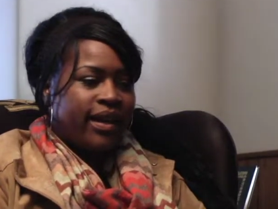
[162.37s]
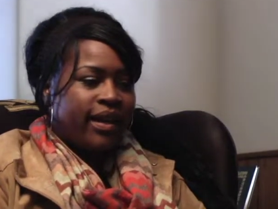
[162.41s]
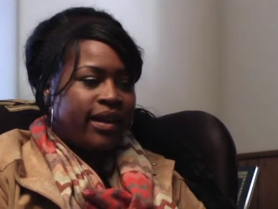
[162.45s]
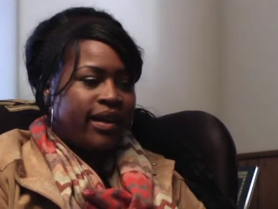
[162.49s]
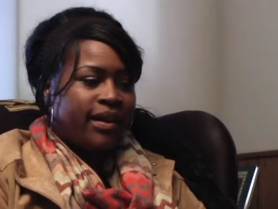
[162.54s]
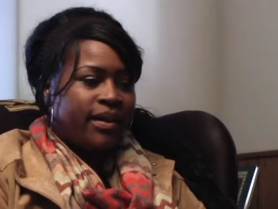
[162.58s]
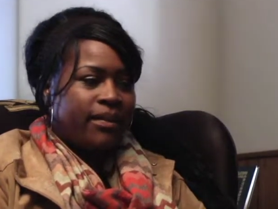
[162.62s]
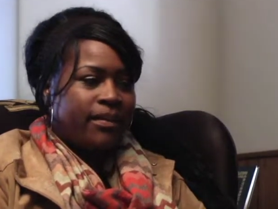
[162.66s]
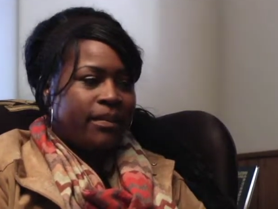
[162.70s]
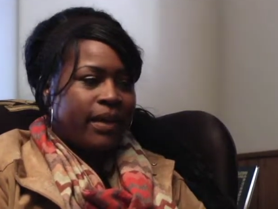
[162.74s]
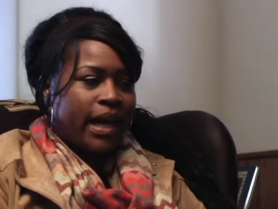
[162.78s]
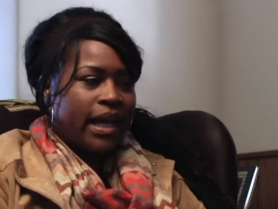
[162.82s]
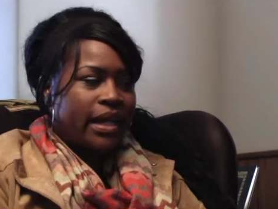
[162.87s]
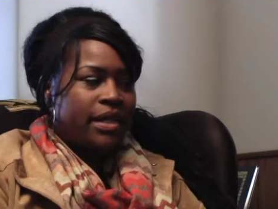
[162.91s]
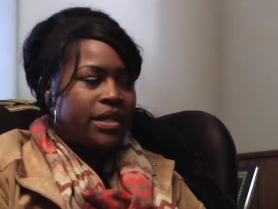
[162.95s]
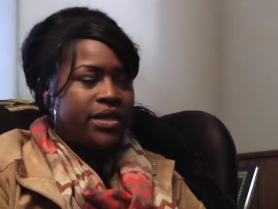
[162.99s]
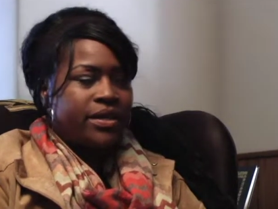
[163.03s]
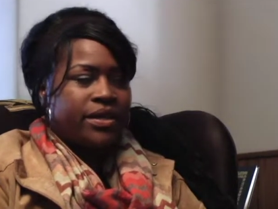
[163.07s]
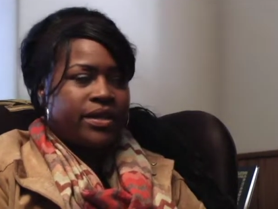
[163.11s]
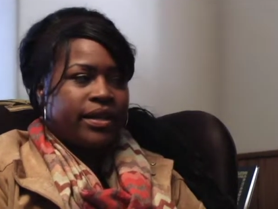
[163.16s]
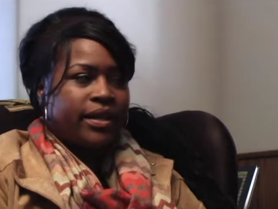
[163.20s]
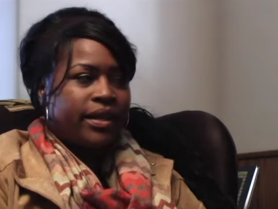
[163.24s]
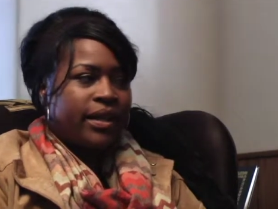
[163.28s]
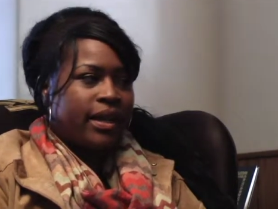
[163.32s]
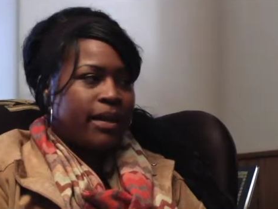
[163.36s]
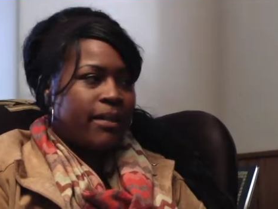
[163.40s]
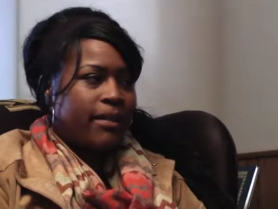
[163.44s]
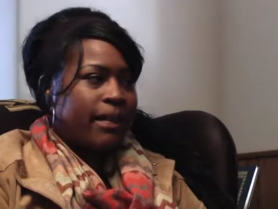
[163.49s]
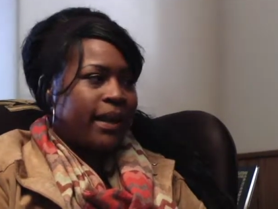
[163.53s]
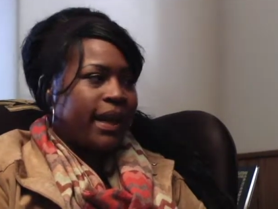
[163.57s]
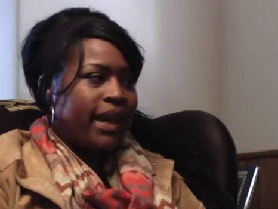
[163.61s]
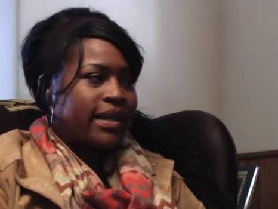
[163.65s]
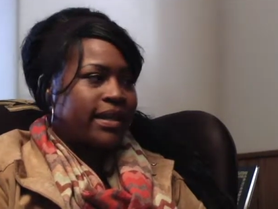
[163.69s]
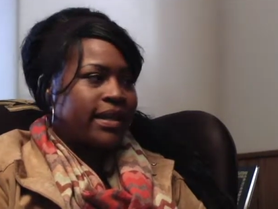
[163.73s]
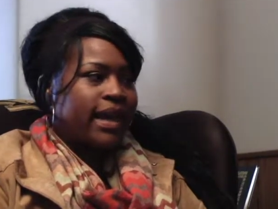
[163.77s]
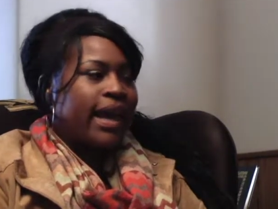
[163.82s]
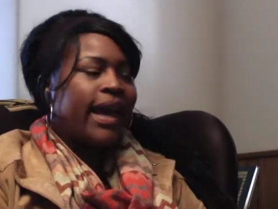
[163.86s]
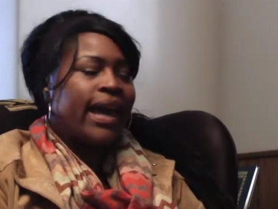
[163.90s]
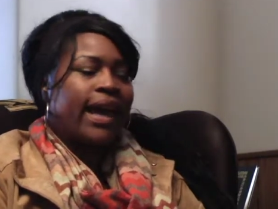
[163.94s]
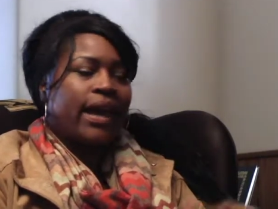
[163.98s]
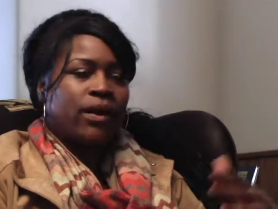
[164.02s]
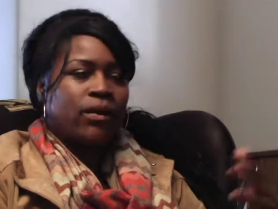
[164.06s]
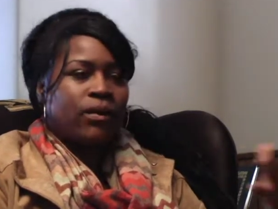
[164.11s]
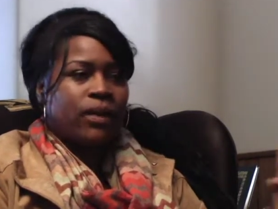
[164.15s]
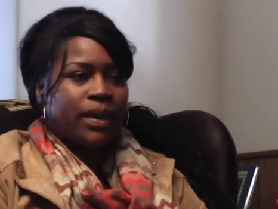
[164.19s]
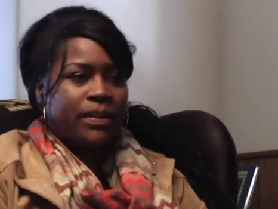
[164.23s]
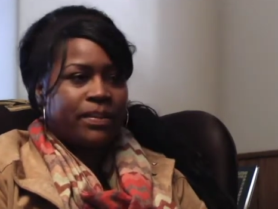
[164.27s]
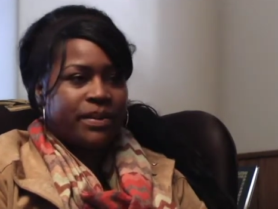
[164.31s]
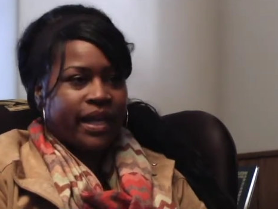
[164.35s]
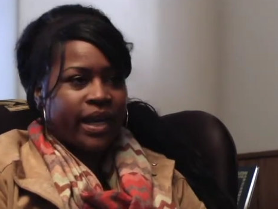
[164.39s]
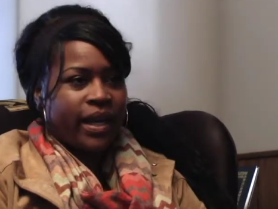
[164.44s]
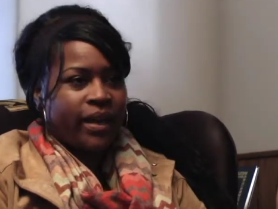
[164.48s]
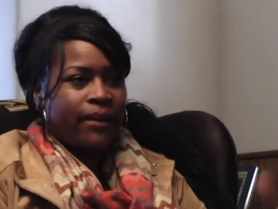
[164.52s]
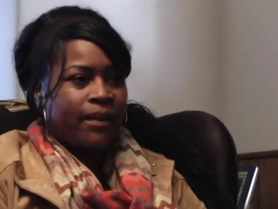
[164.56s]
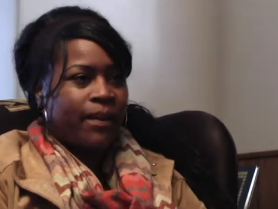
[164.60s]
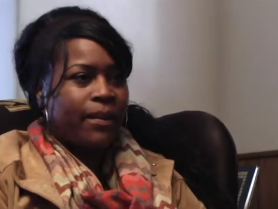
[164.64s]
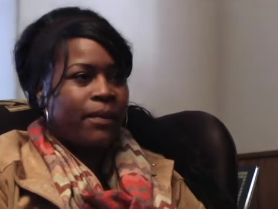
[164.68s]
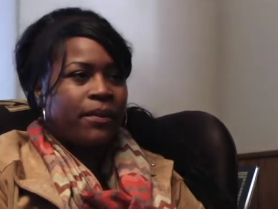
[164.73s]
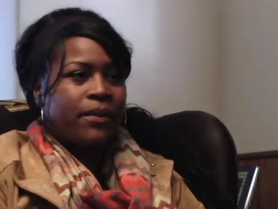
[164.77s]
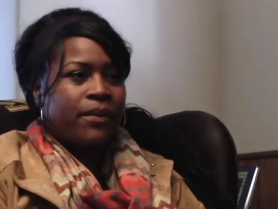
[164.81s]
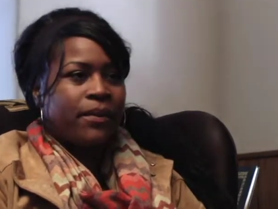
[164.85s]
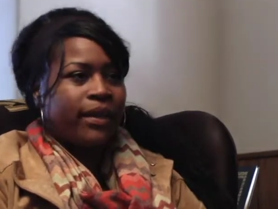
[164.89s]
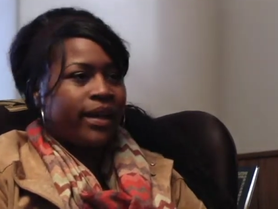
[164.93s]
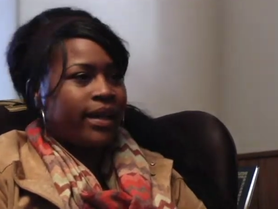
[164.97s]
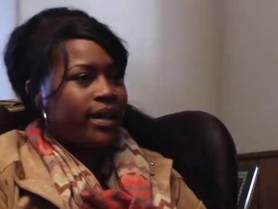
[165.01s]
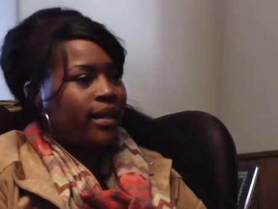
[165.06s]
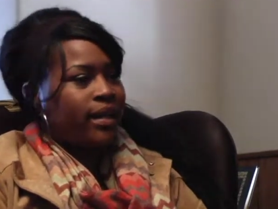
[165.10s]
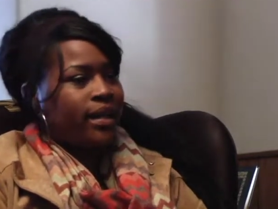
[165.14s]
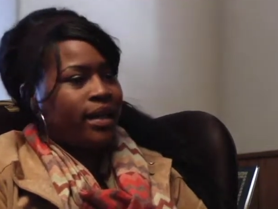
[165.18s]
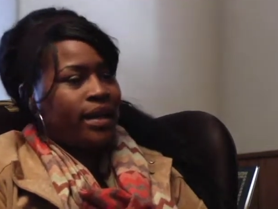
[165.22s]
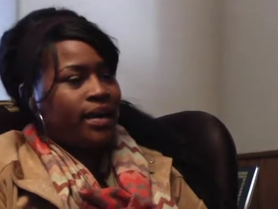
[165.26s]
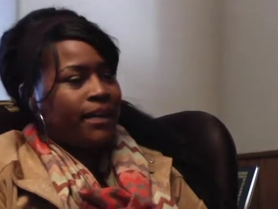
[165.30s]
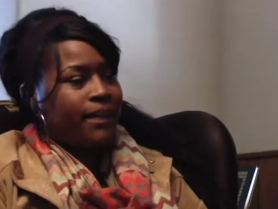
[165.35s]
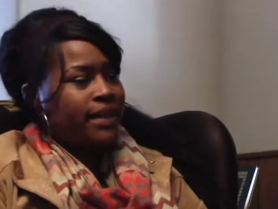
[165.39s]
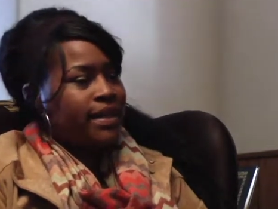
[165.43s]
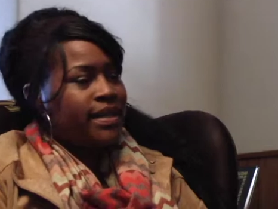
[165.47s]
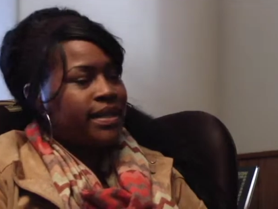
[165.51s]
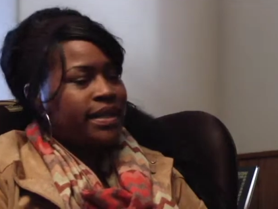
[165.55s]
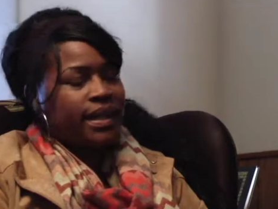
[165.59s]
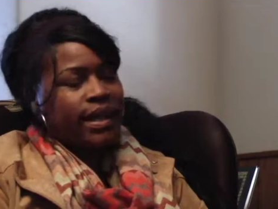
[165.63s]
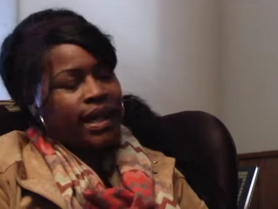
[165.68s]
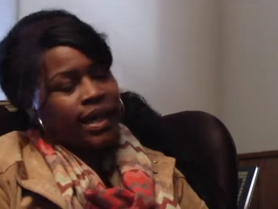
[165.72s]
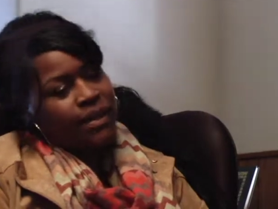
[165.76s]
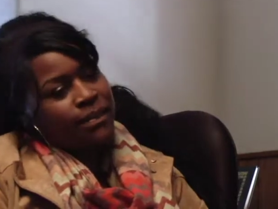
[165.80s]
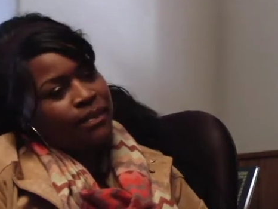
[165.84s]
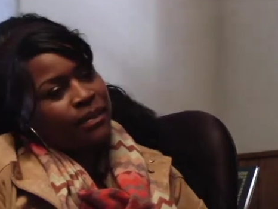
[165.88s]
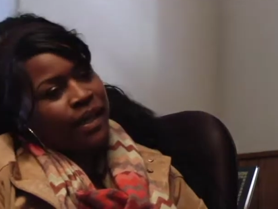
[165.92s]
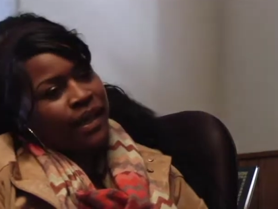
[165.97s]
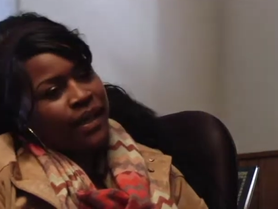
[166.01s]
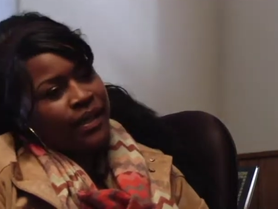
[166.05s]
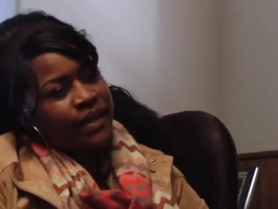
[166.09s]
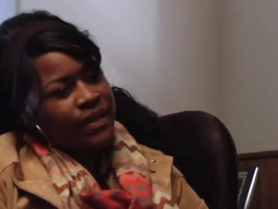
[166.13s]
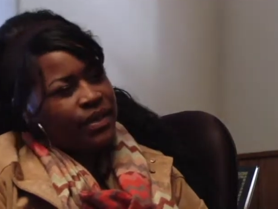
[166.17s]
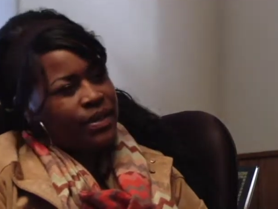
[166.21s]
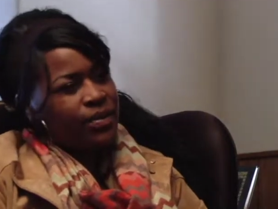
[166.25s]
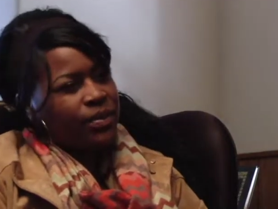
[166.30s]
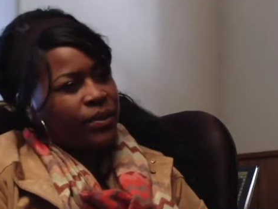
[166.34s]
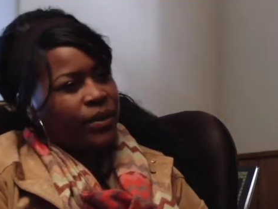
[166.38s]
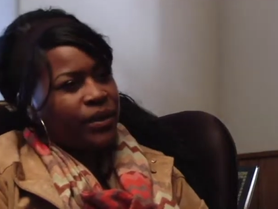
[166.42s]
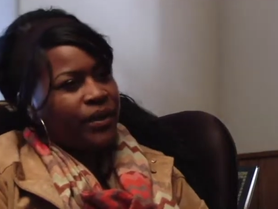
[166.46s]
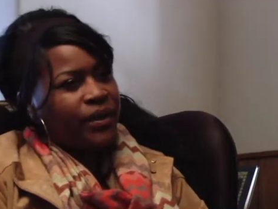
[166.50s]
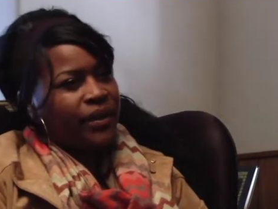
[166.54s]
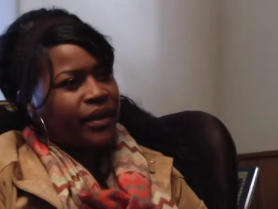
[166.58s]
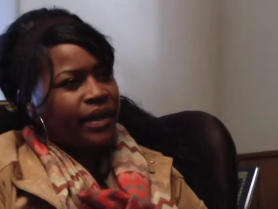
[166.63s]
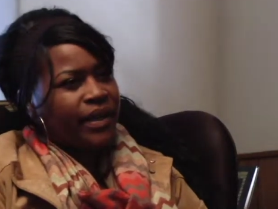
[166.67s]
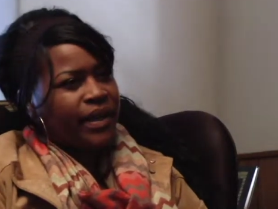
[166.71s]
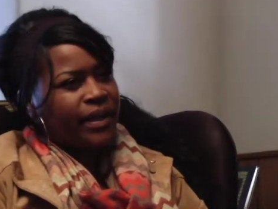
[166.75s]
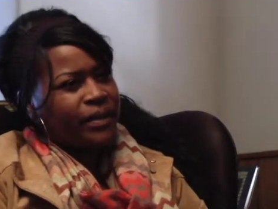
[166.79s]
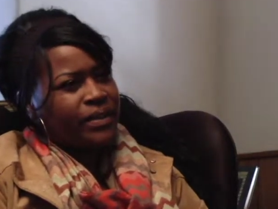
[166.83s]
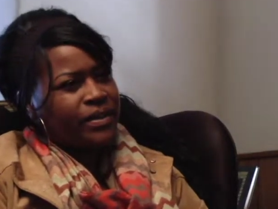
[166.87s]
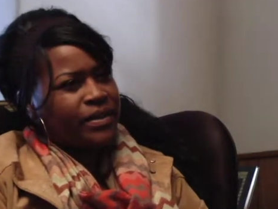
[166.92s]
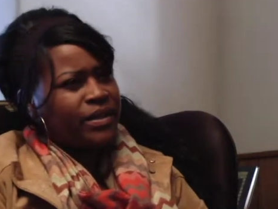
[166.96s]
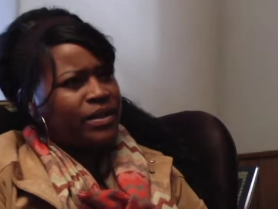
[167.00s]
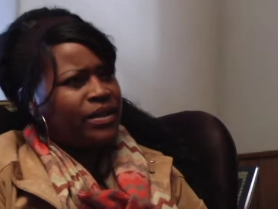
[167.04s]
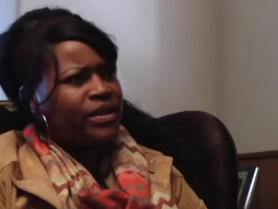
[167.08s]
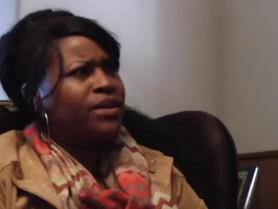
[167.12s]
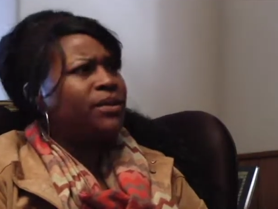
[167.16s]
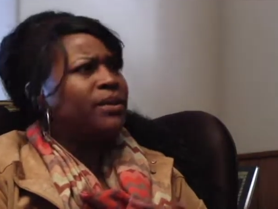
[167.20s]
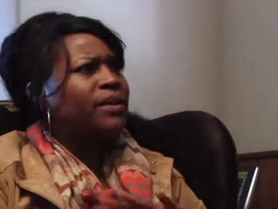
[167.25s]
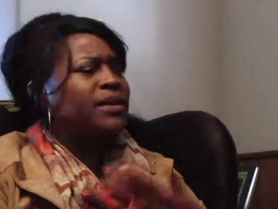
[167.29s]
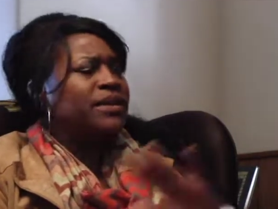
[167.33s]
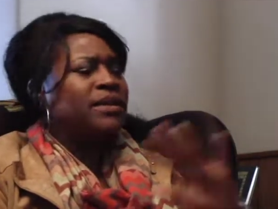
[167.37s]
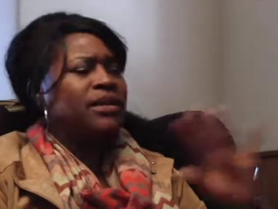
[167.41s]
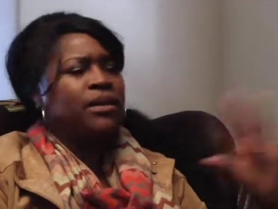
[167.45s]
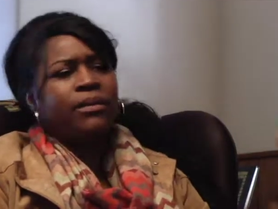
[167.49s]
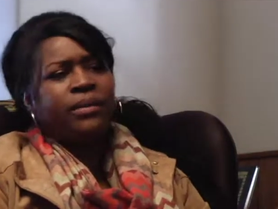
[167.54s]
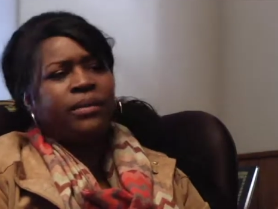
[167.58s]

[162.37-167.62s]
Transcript: I should get back. I had a website at one point, but it's a lot of maintenance work, and I was doing so